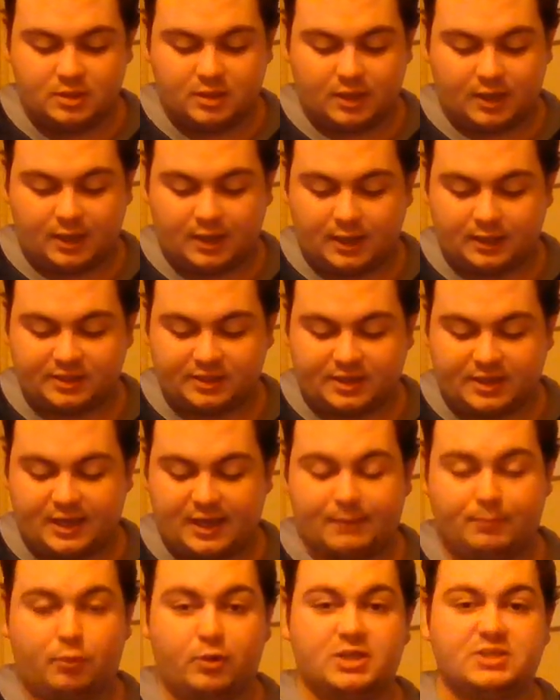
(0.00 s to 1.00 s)
The
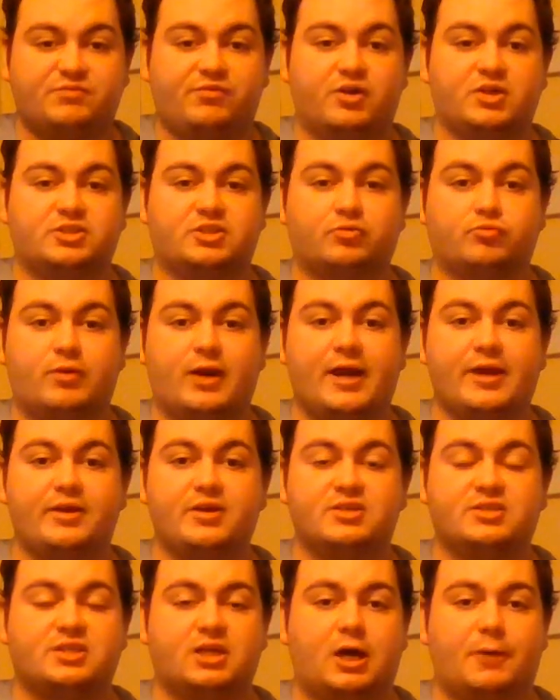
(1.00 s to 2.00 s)
Cowboys versus the Raiders